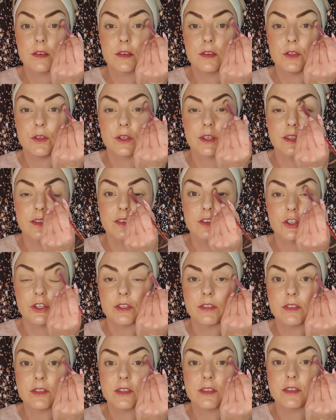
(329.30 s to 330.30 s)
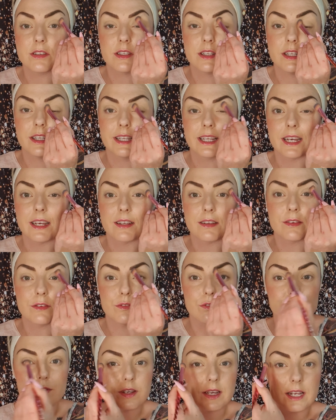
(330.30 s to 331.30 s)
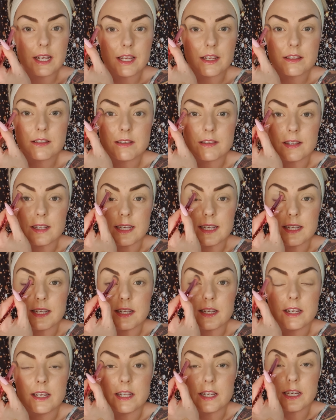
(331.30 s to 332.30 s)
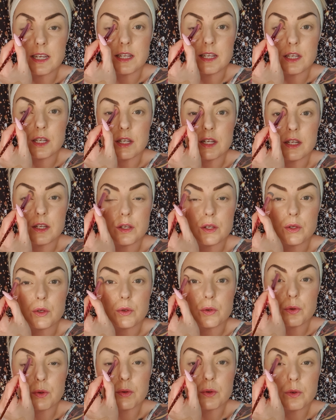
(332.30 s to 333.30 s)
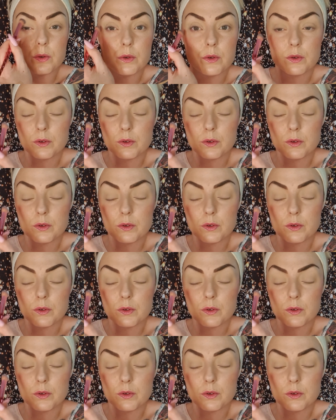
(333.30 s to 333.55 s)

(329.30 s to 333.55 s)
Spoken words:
You can just see that very slight greeny hue.